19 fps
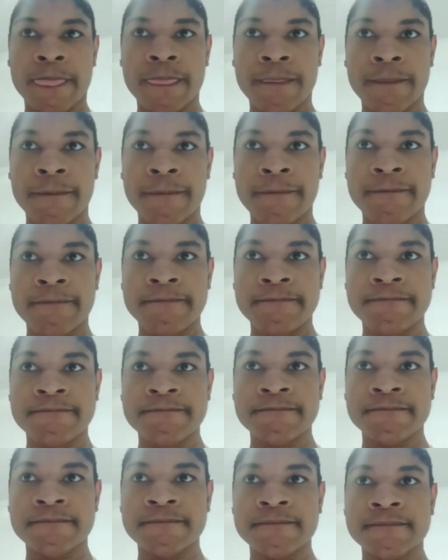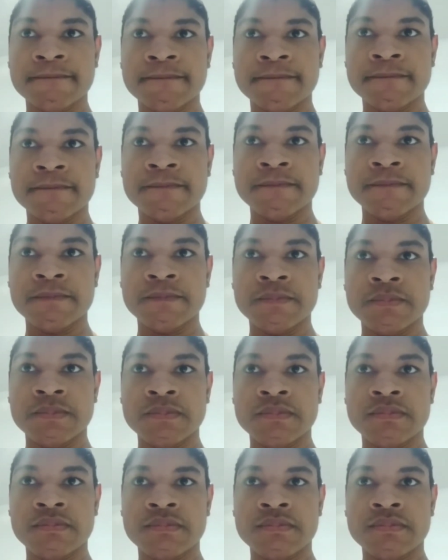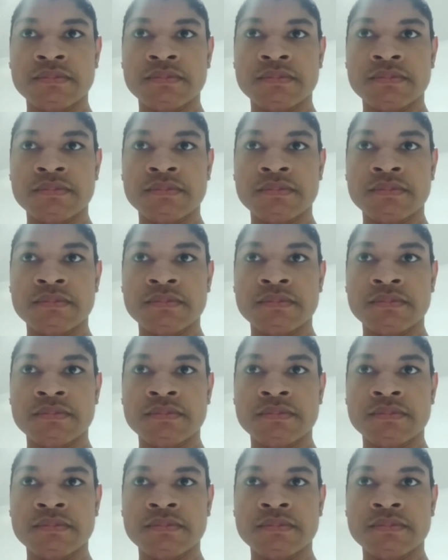(silence)